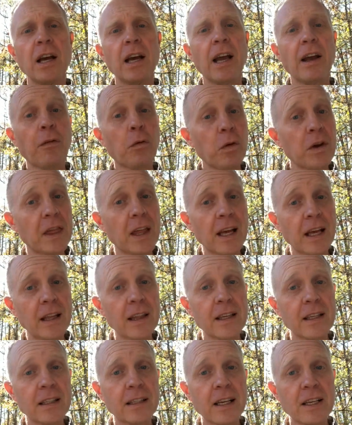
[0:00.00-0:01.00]
If we think of
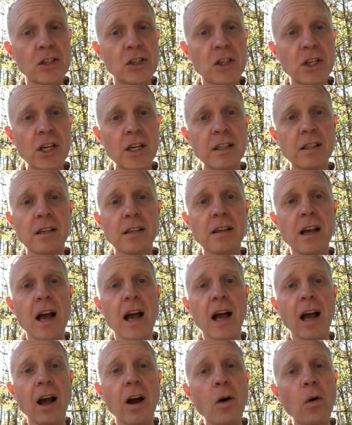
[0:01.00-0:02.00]
this as Jesus,
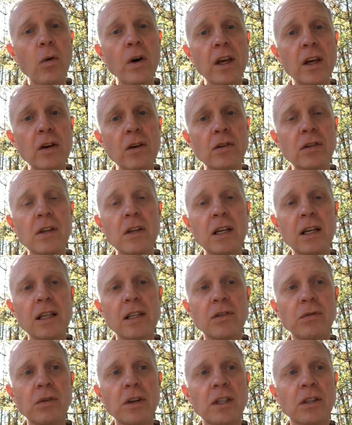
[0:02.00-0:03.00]
how are we using
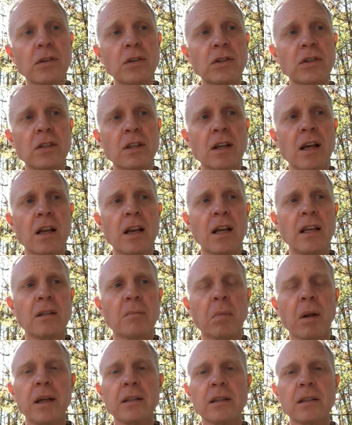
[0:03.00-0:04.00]
his resources that he's
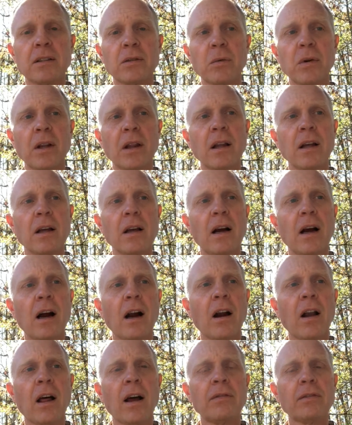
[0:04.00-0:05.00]
blessed us with
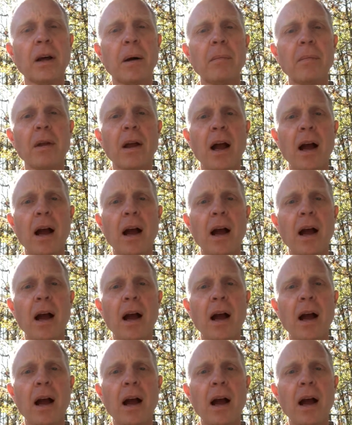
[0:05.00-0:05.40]
our lifetime?